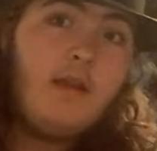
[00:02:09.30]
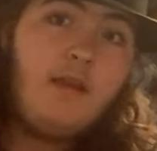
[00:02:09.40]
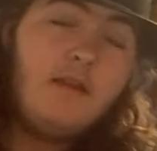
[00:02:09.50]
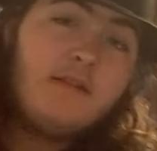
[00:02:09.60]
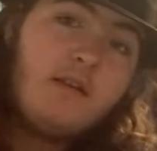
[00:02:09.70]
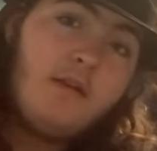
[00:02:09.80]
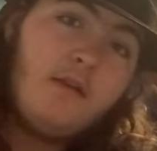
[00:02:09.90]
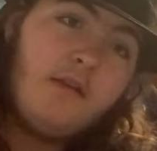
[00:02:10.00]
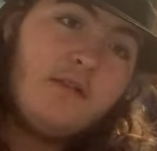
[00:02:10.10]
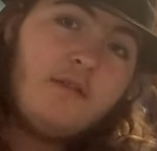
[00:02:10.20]
He's gonna.
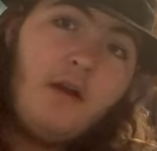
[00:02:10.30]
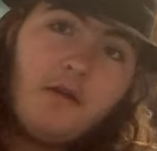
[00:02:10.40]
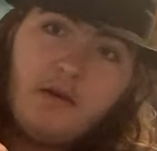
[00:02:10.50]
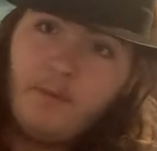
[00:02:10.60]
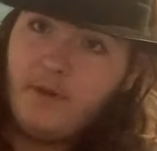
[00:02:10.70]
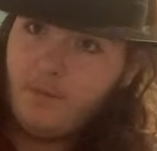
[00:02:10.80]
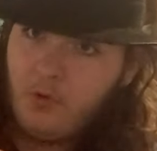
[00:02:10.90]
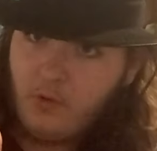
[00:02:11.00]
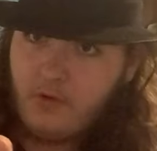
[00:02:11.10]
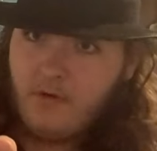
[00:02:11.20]
He's not gonna be
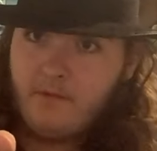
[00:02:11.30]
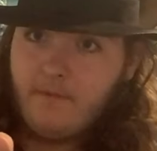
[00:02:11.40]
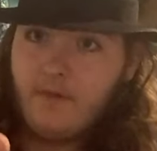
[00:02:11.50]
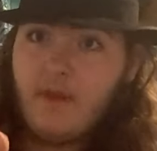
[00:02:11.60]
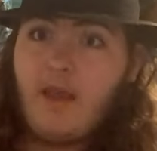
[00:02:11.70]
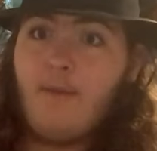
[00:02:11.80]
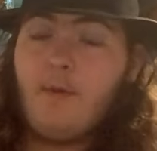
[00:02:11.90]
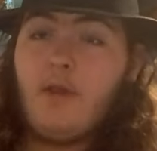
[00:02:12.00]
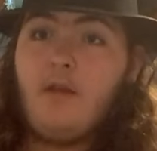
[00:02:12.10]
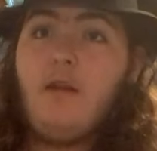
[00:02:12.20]
important for the
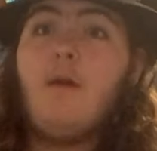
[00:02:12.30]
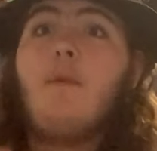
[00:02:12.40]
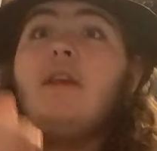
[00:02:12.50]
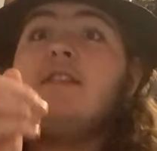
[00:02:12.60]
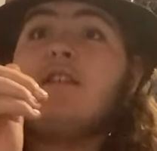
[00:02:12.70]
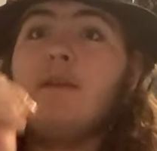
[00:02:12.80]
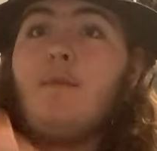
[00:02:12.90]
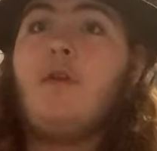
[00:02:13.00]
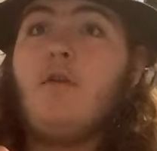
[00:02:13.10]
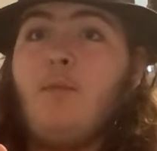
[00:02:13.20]
campaign, but he's gonna
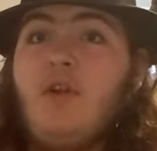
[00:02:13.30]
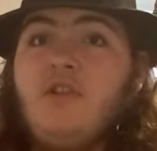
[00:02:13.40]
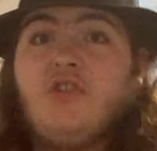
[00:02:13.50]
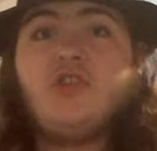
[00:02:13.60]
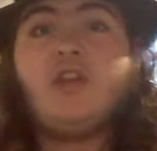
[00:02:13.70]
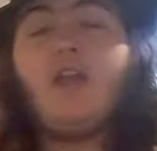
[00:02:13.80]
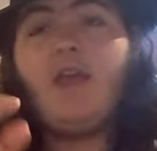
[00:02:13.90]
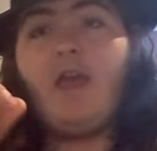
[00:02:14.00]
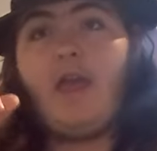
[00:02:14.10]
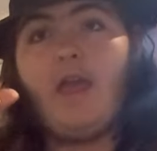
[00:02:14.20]
appear a bunch.
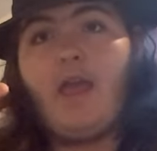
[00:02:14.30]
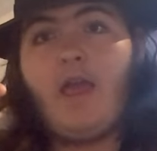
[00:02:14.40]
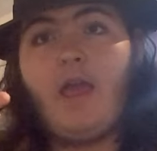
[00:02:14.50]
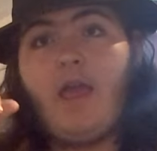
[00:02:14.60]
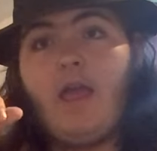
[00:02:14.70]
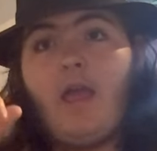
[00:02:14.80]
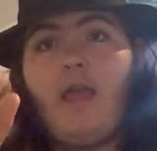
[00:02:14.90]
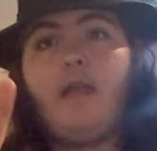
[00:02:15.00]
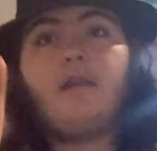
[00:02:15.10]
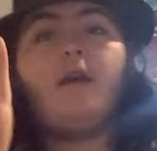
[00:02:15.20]

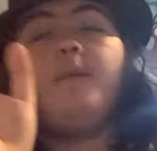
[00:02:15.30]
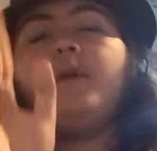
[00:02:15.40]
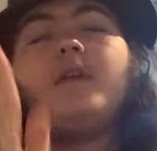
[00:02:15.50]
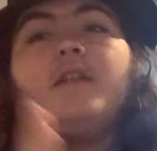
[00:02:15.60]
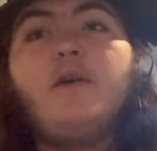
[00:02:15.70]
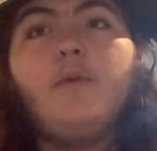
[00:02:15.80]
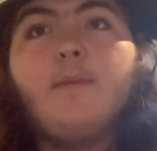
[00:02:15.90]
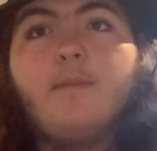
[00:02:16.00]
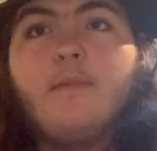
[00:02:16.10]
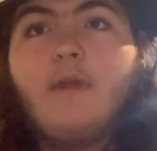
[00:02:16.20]
And I'm not gonna tell my.
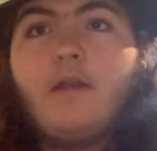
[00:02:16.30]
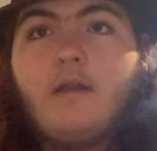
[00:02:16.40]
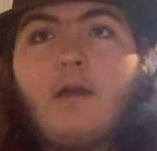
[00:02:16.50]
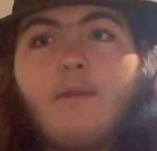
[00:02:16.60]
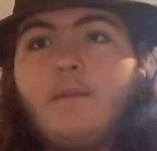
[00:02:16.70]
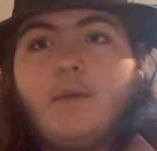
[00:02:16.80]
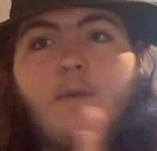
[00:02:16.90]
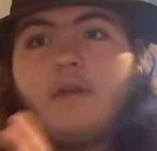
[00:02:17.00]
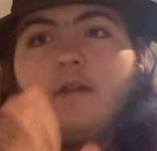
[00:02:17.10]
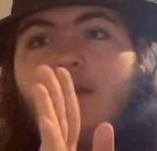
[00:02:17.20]
And I'm. I'm
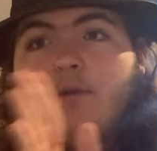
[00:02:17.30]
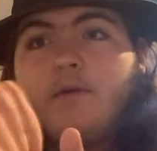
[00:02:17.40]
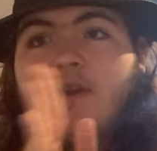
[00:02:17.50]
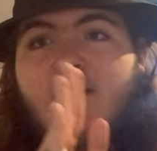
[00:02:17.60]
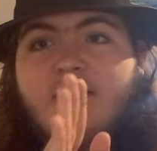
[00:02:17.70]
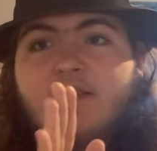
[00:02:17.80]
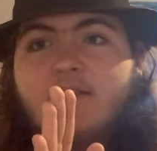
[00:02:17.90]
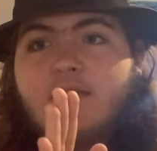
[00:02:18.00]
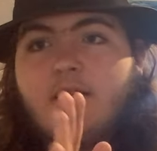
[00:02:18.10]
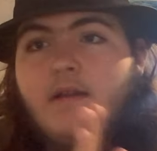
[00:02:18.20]
not gonna tell you
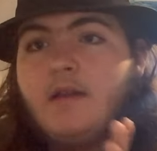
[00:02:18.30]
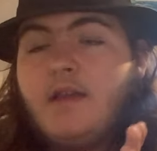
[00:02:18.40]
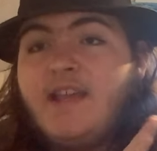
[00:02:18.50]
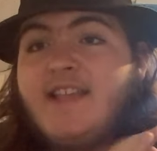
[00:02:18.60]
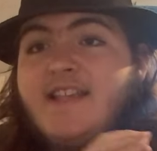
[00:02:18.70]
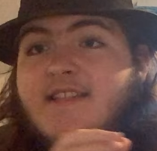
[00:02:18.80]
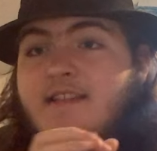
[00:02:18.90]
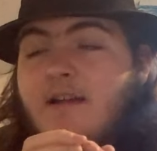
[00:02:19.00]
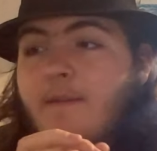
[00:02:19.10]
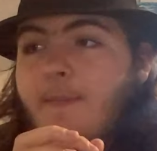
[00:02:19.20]
guys. Is
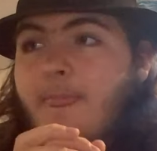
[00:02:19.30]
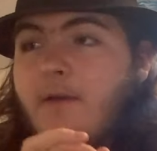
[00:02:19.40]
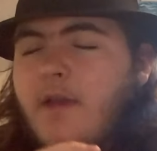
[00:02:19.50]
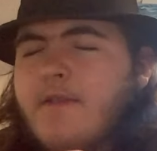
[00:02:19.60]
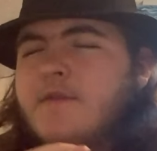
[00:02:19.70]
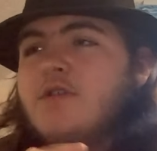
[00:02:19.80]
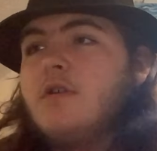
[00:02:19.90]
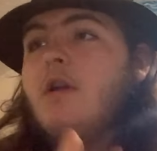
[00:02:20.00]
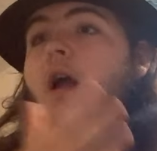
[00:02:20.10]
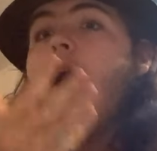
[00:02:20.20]
um. Okay, sure.
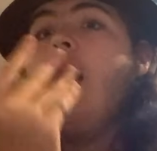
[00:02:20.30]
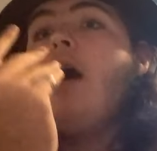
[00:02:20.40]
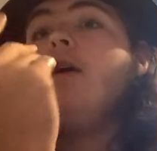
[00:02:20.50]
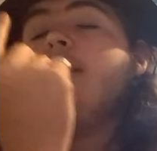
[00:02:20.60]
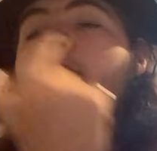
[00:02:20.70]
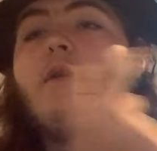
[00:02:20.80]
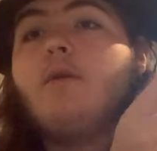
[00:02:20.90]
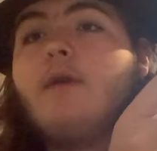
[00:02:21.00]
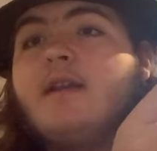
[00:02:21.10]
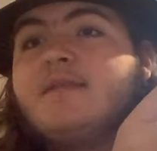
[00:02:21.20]
I'll tell you
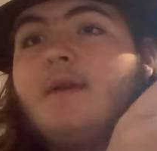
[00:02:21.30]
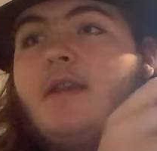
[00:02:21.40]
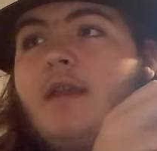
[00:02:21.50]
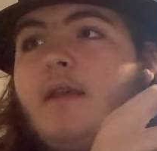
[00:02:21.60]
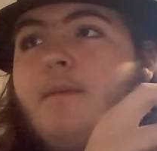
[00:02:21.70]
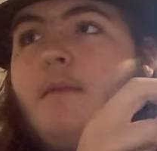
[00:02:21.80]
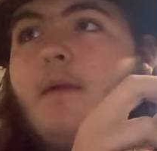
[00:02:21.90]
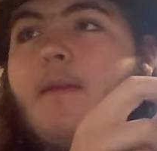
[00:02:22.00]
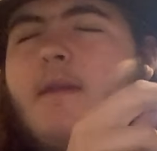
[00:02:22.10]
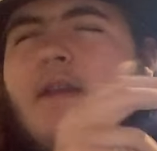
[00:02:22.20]
guys my name.
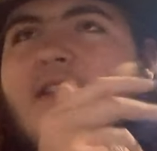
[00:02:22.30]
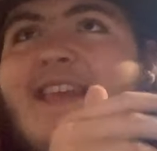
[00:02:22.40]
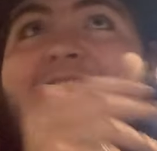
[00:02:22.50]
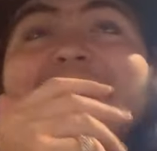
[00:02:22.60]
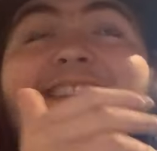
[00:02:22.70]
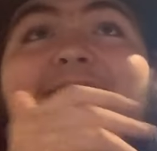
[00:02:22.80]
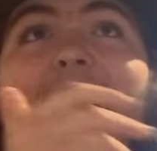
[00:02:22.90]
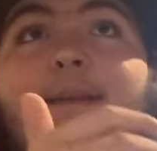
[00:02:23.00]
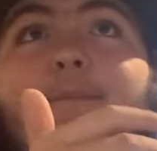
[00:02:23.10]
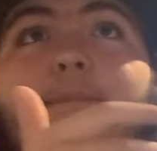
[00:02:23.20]
It. Its name.